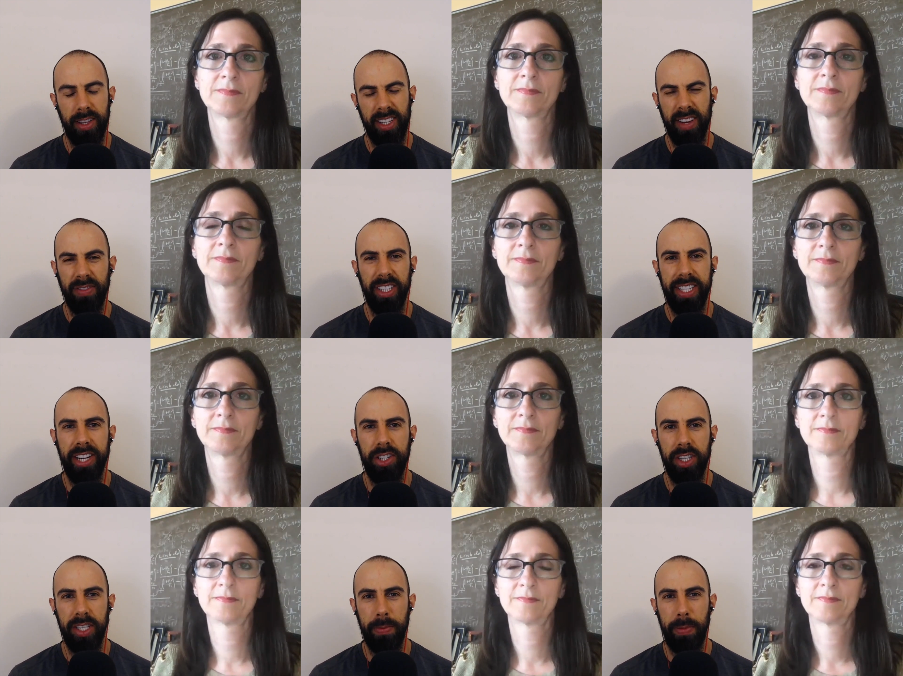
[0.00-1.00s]

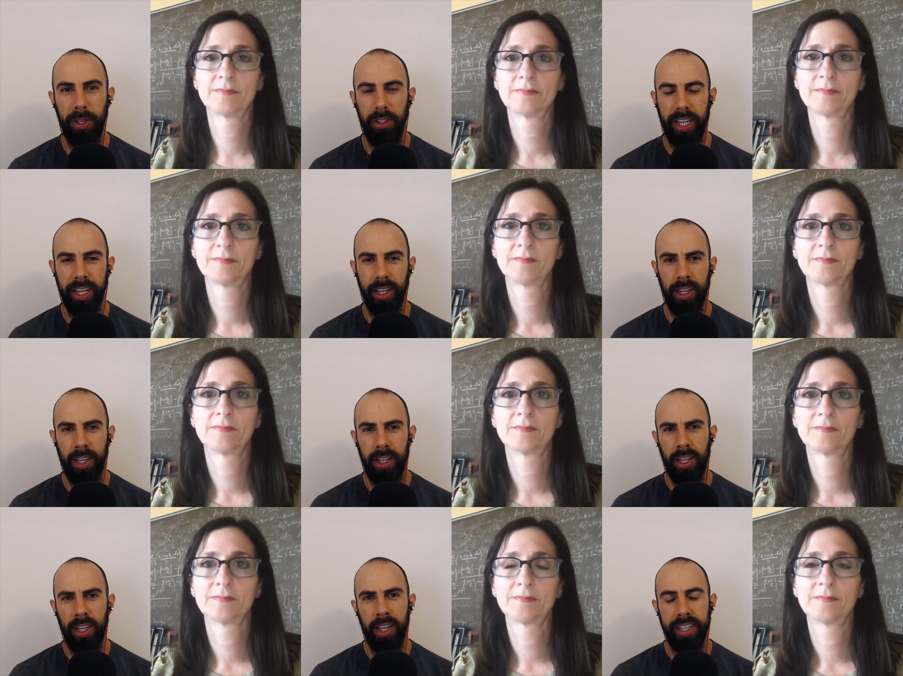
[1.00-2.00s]
Speaker 1: civilizations building
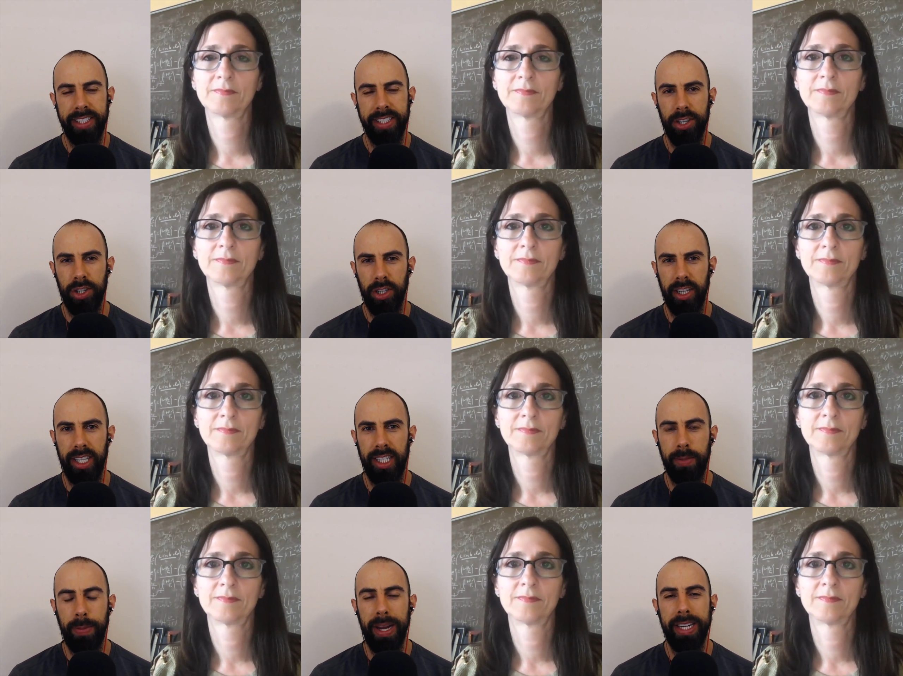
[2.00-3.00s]
essentially
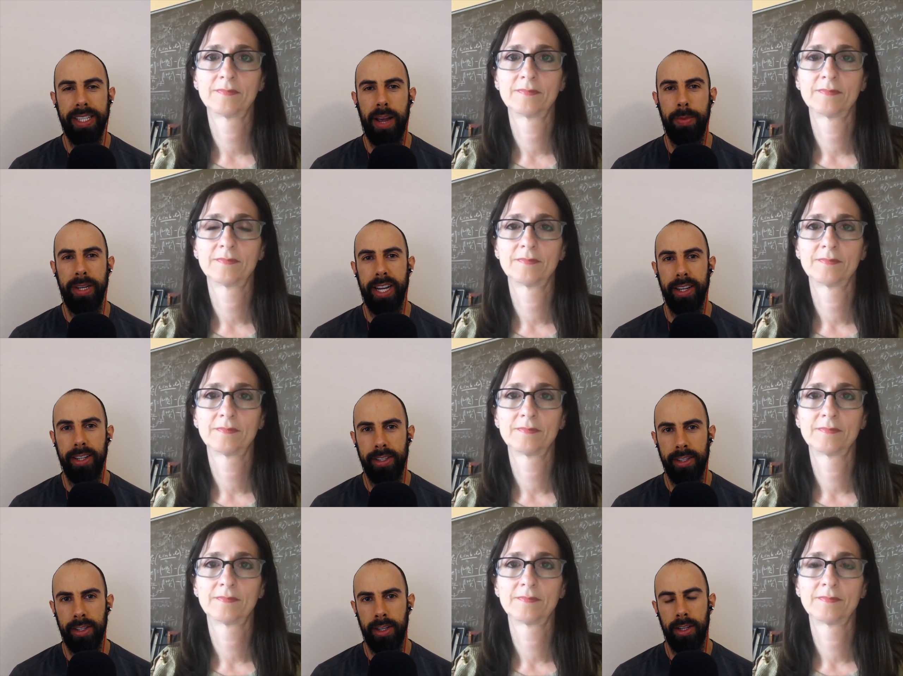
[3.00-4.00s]
space
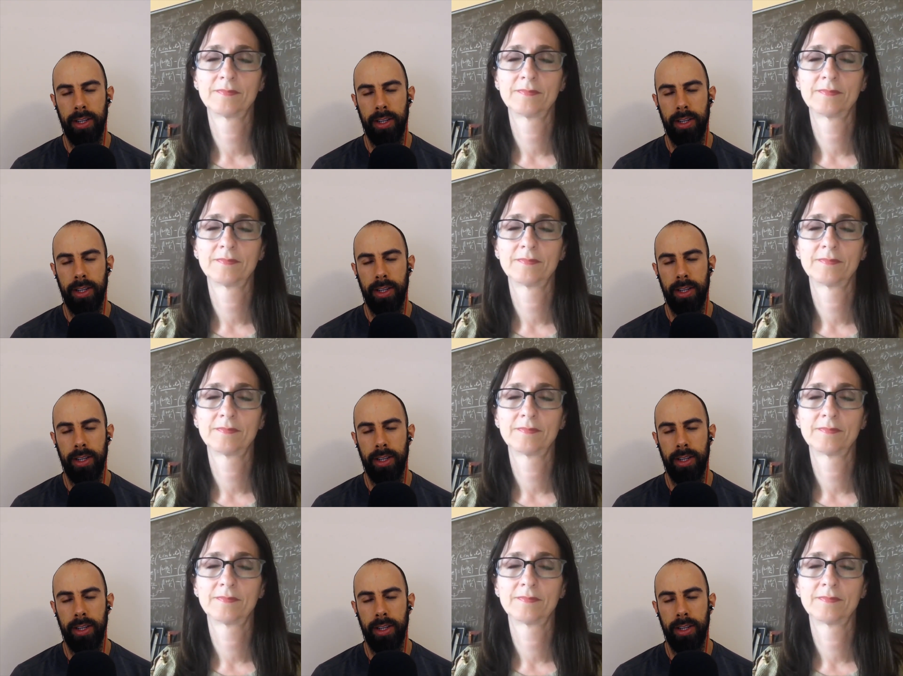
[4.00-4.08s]
habitats.